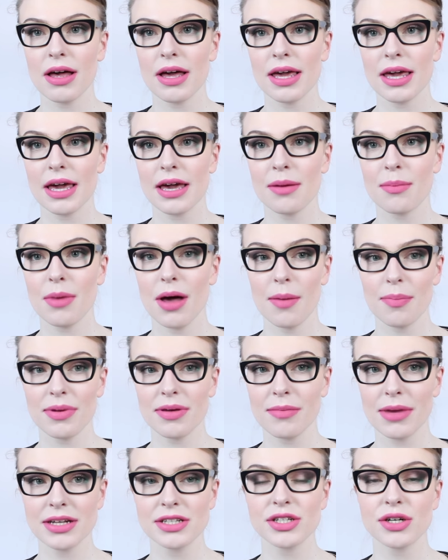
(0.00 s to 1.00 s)
I am
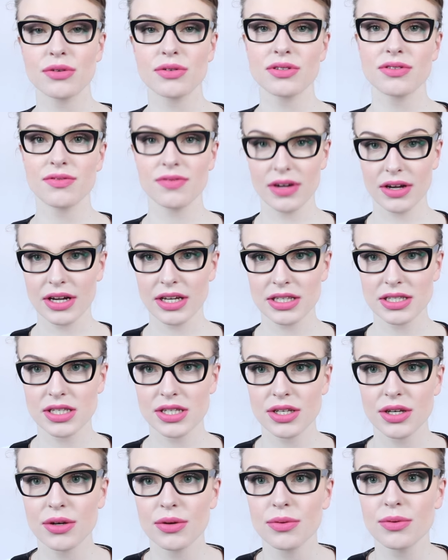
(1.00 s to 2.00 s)
upping my dose very
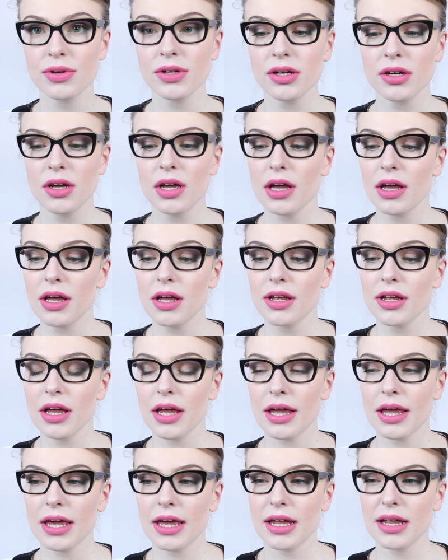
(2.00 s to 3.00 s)
soon,
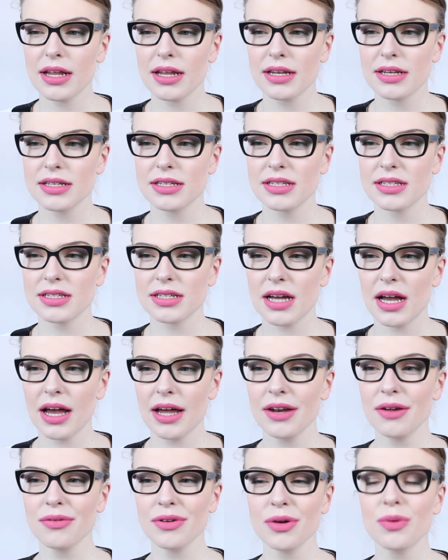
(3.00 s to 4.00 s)
and
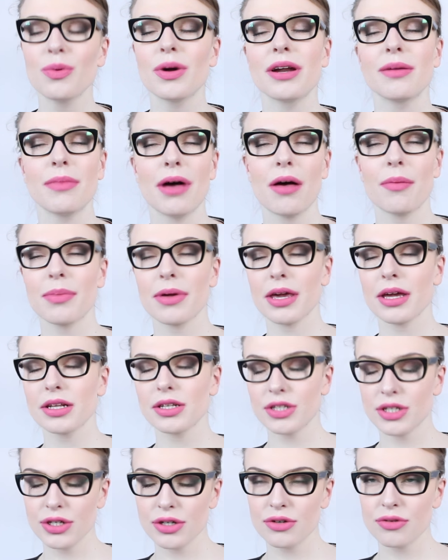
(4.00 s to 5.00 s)
I don't know what I'm upping
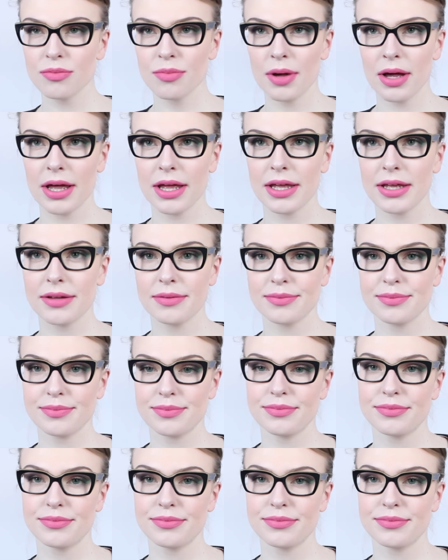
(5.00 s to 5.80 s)
it to, but